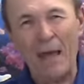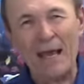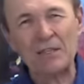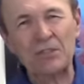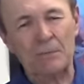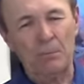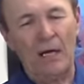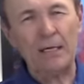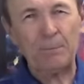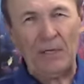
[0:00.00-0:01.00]
Mask, in
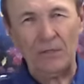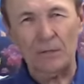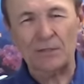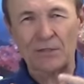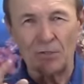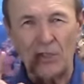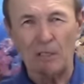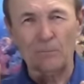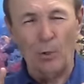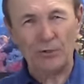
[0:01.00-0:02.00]
my opinion, is the
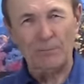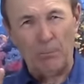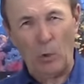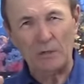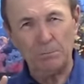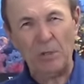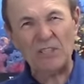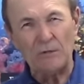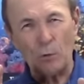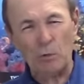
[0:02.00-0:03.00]
single most important
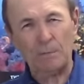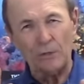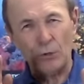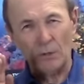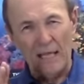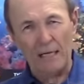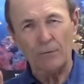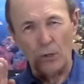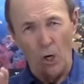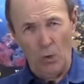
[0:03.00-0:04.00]
piece of equipment you'll
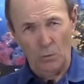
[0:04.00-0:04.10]
ever